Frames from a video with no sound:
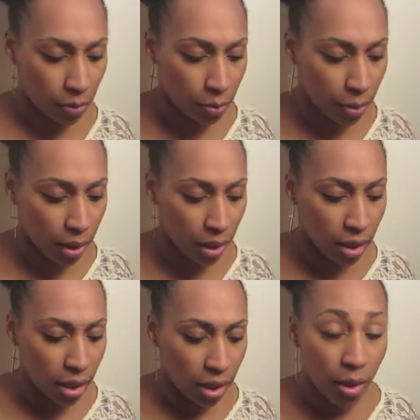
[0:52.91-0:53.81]
but
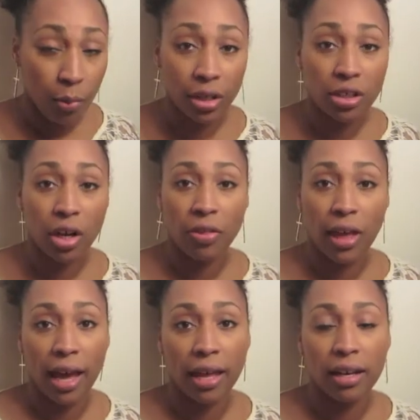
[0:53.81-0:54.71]
when I took out
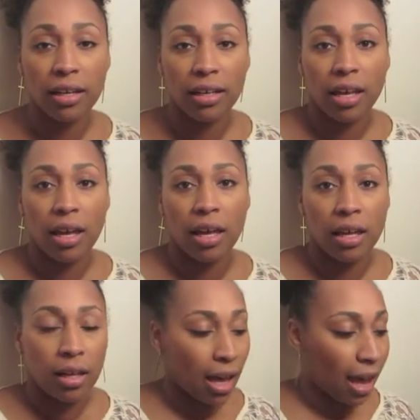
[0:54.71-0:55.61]
that,
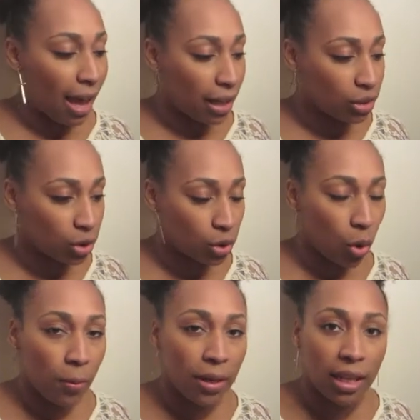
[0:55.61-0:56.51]
I had so
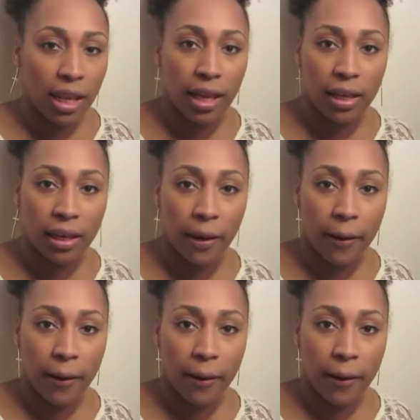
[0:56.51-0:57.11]
many like